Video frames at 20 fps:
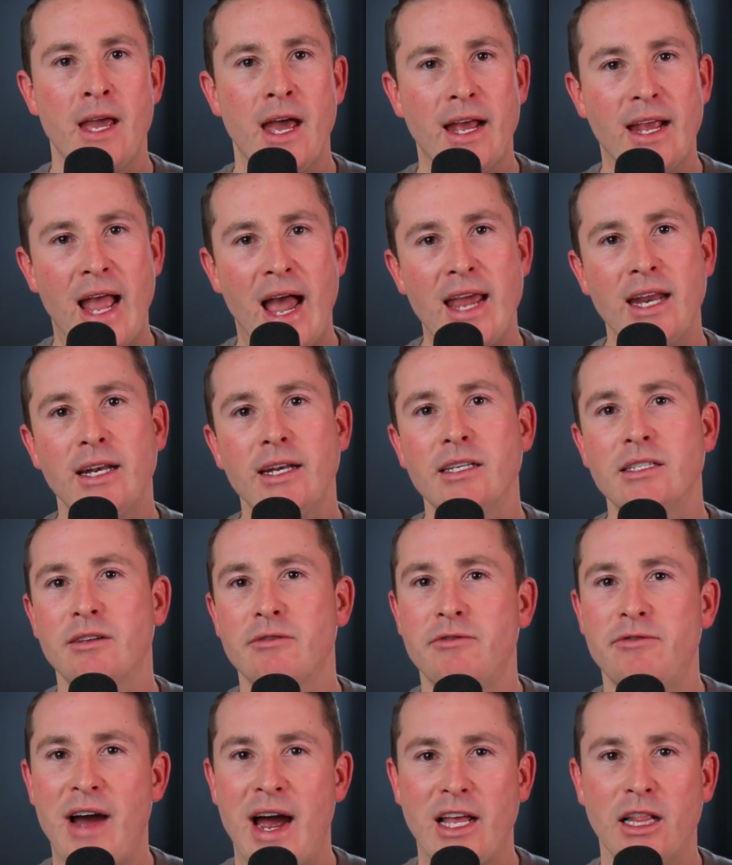Again, it is
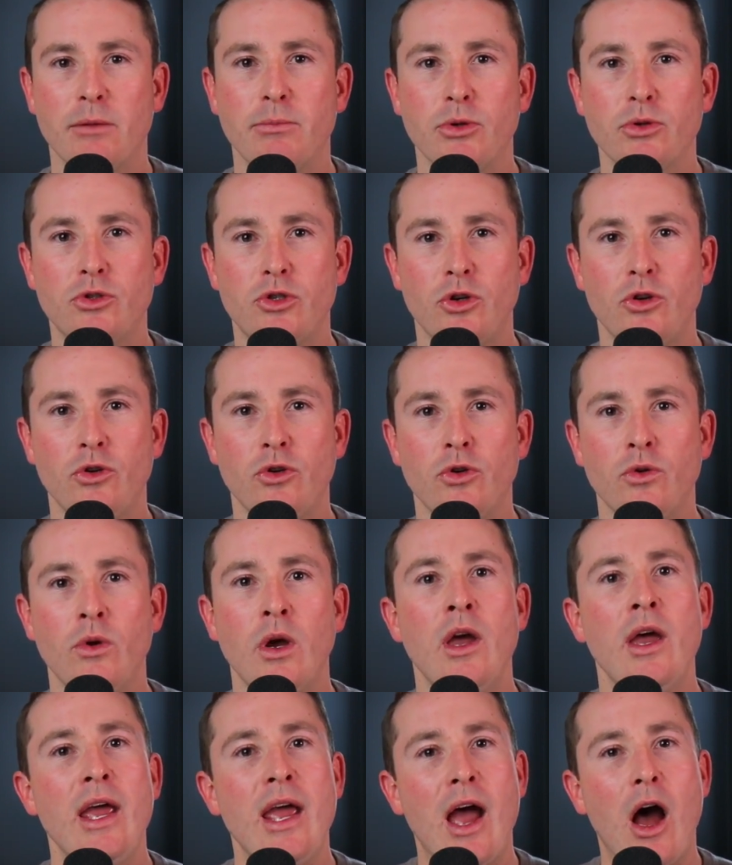available to you
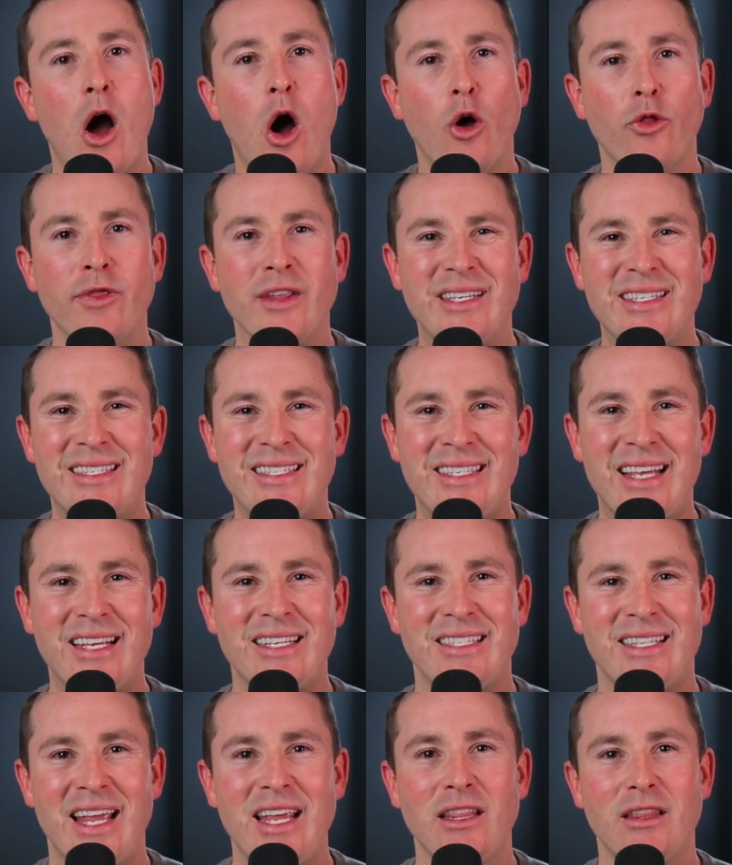on the
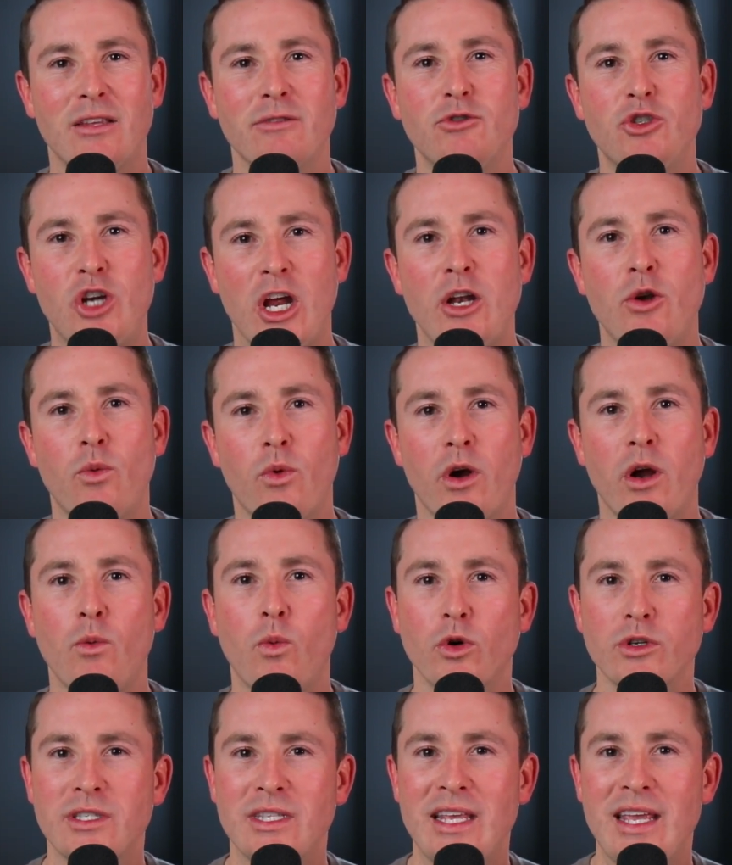16th of January
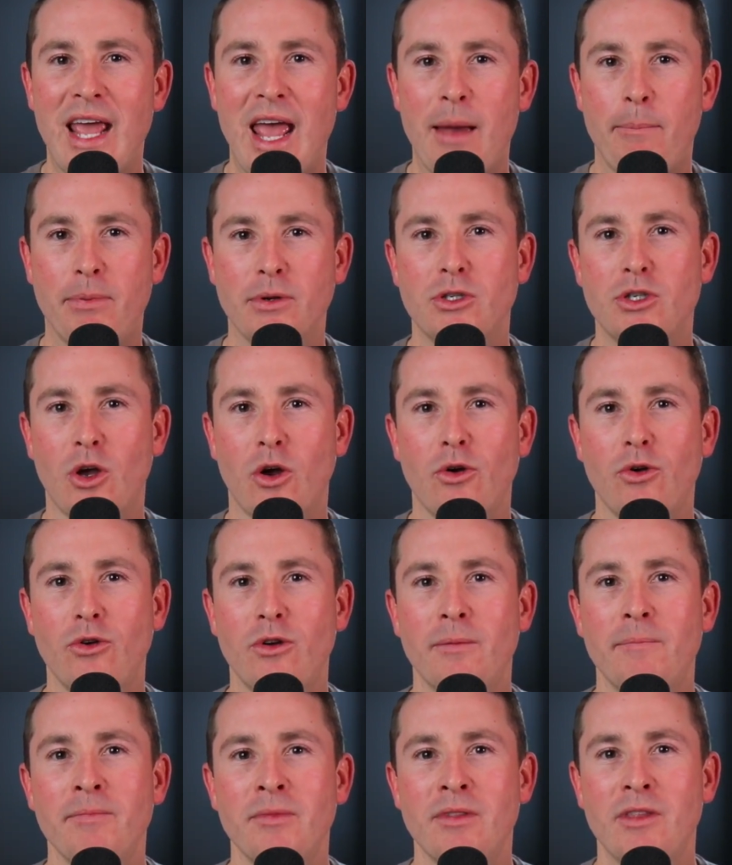was the
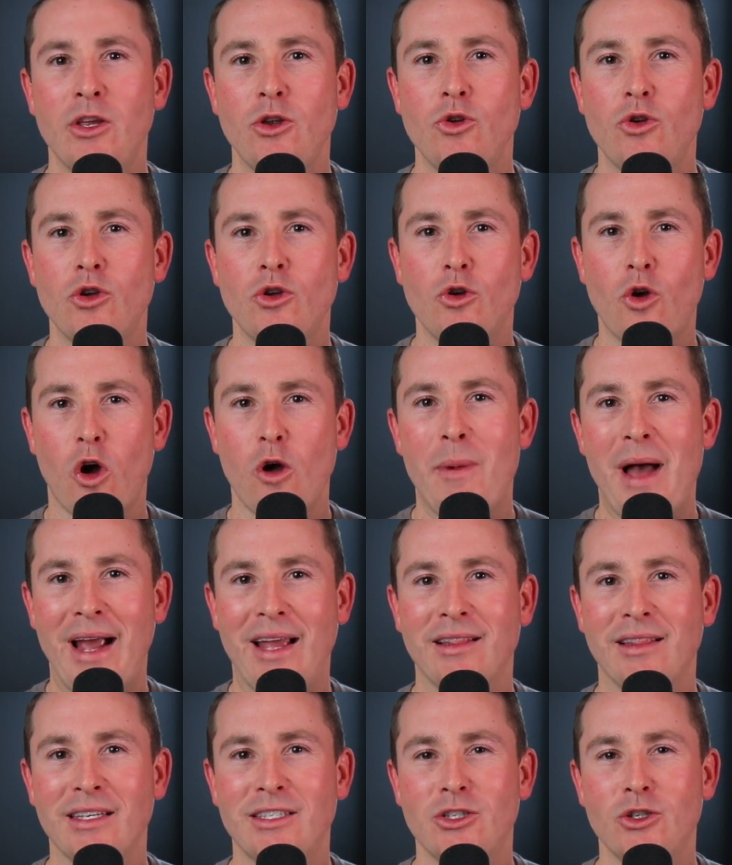episode that you can go
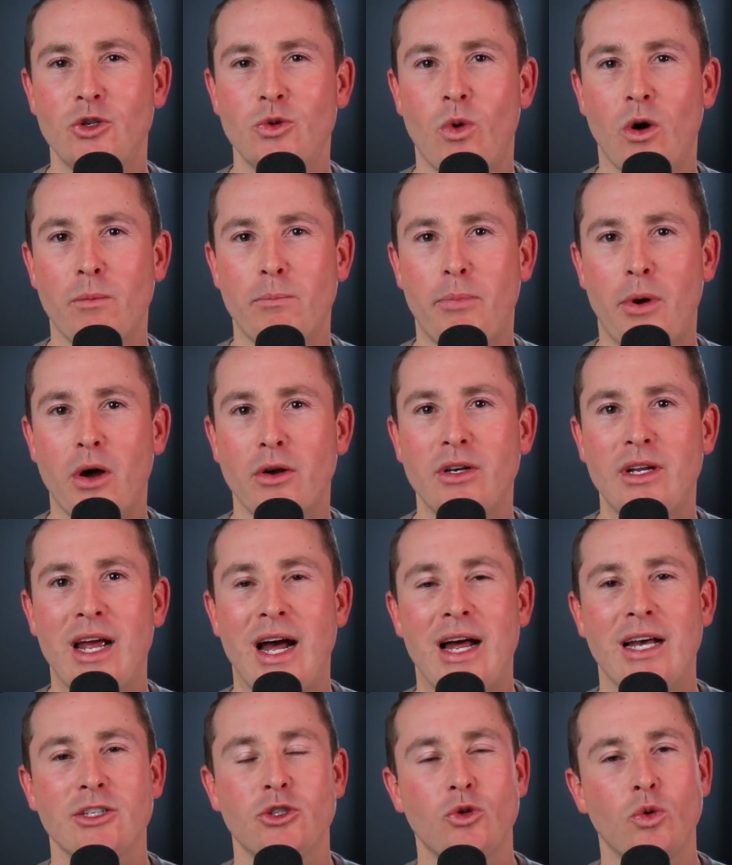back and listen to on
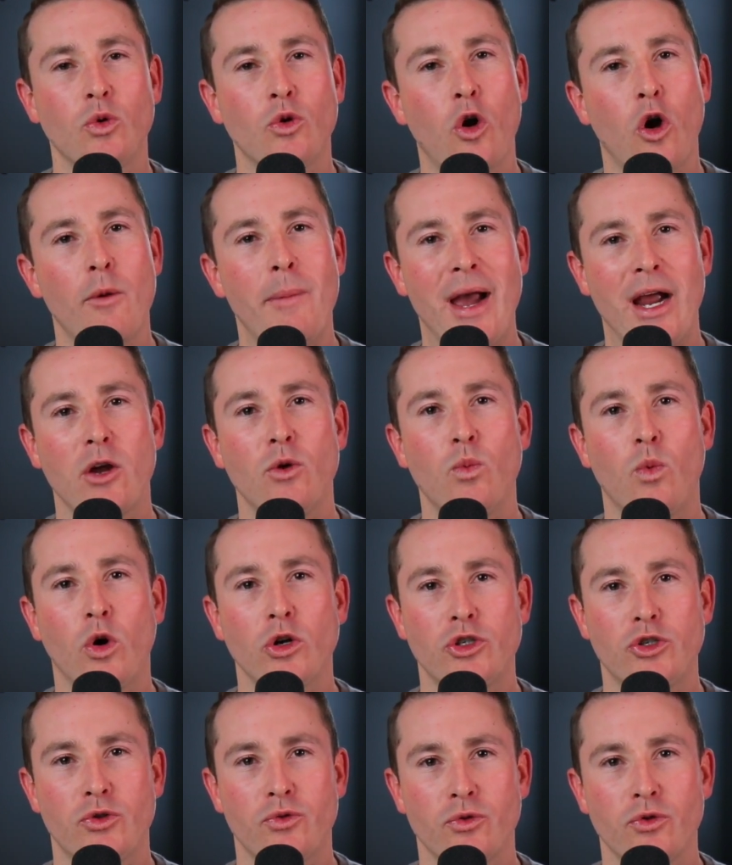podcast or go back and
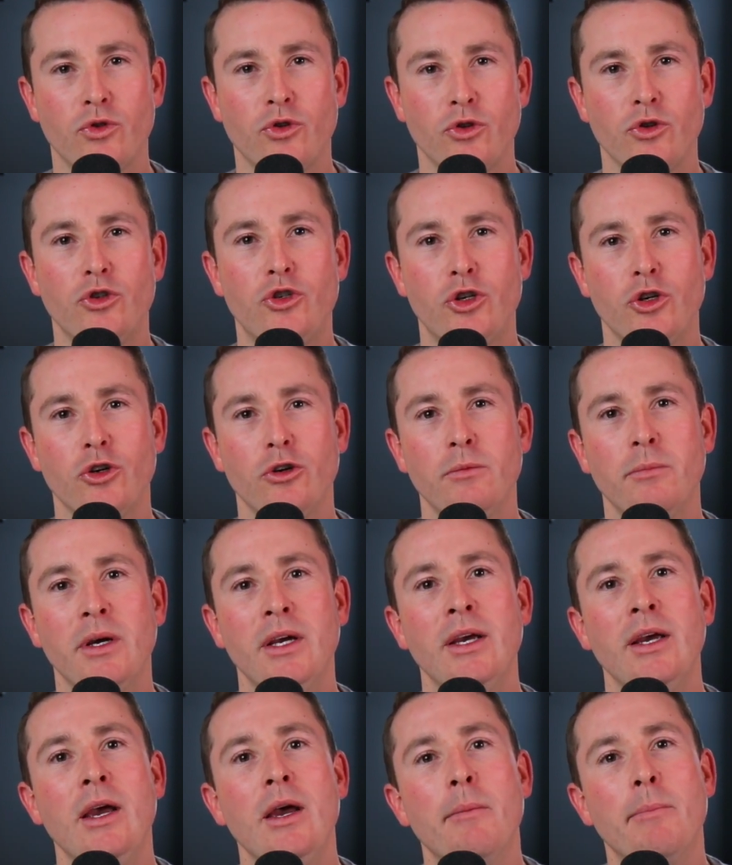watch through YouTube.
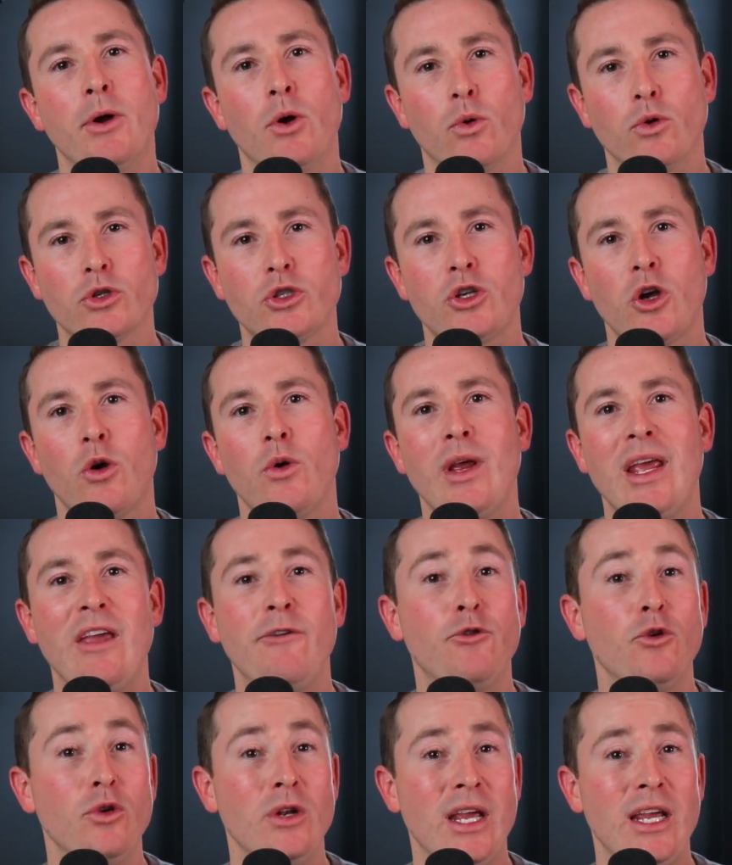But also,
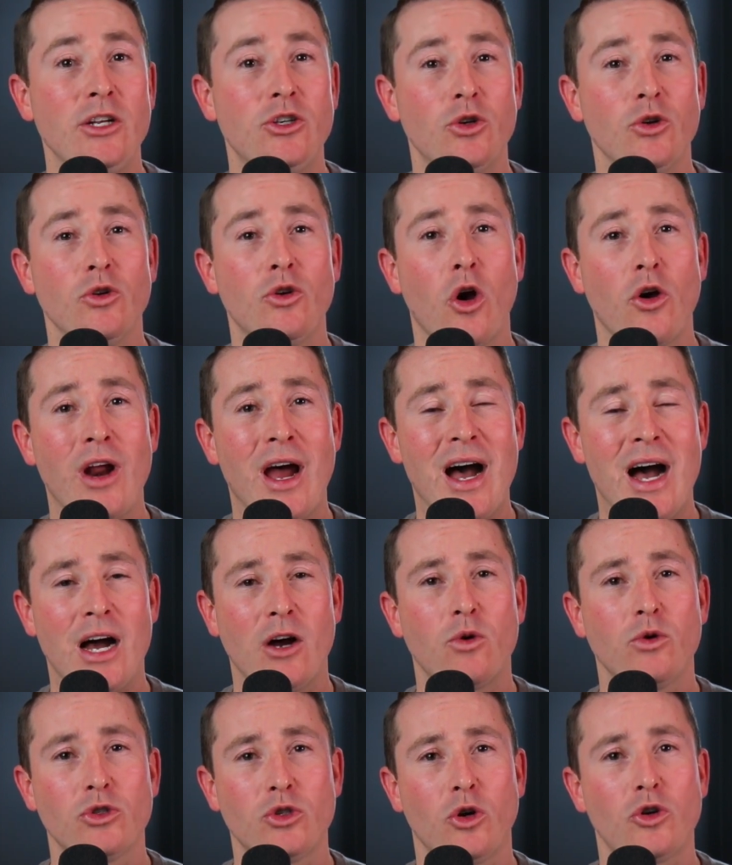if you need to, go to
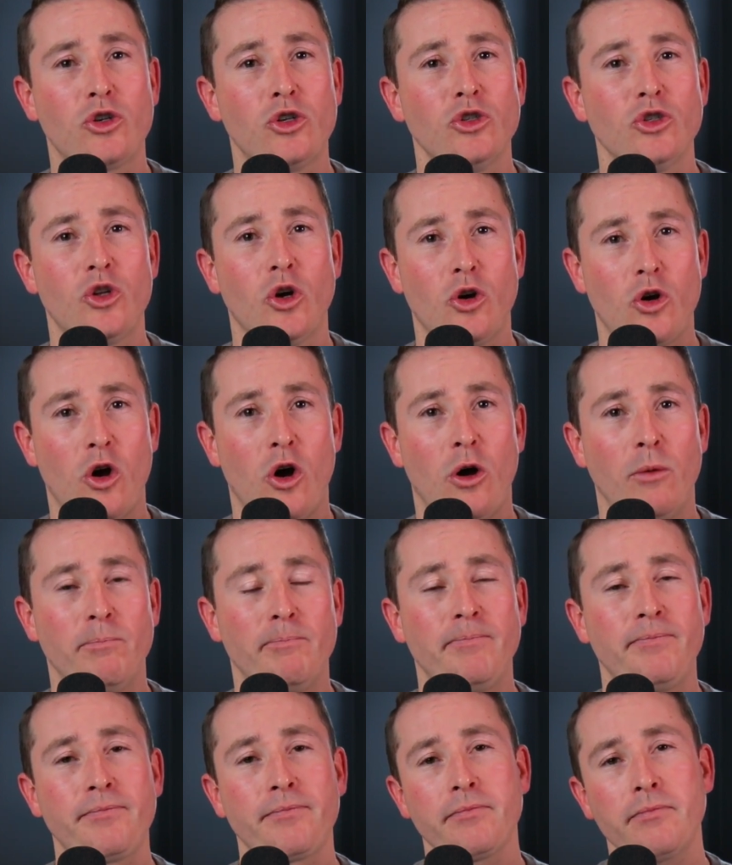
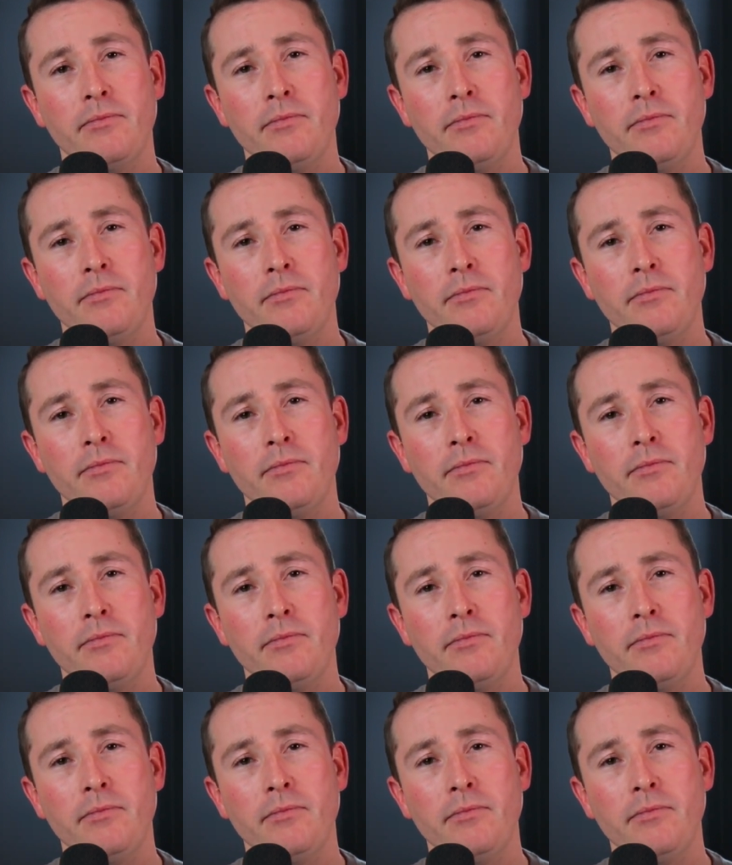harcourtsauctions.com,